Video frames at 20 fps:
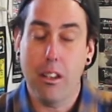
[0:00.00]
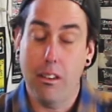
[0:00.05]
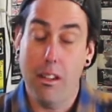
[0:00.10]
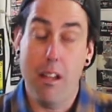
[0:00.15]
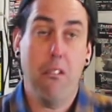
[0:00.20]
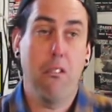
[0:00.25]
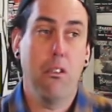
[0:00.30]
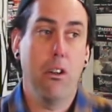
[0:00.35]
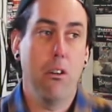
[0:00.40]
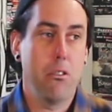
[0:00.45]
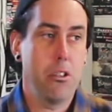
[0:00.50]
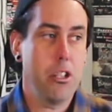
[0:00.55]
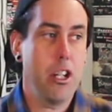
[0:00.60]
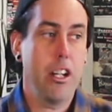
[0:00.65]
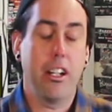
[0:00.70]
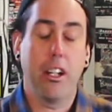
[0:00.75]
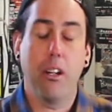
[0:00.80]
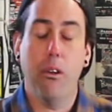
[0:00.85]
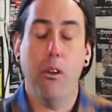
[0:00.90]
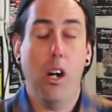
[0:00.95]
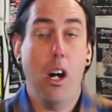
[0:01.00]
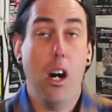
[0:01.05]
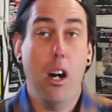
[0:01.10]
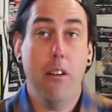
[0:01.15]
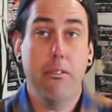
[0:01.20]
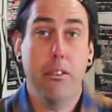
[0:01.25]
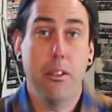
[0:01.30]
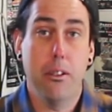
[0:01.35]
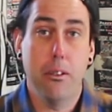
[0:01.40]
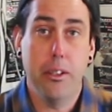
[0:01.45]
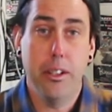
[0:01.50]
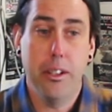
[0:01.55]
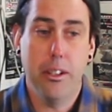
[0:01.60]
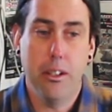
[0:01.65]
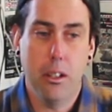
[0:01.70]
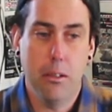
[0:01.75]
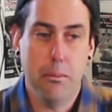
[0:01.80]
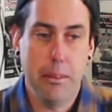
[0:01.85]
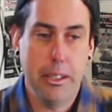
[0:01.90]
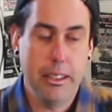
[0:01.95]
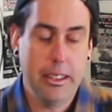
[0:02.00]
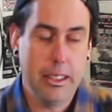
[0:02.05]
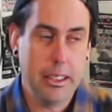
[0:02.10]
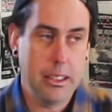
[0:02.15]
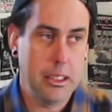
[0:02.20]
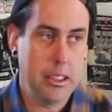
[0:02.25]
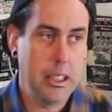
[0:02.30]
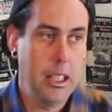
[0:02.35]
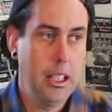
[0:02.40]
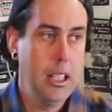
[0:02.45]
let alone trying to go off-road, you know what I mean? Because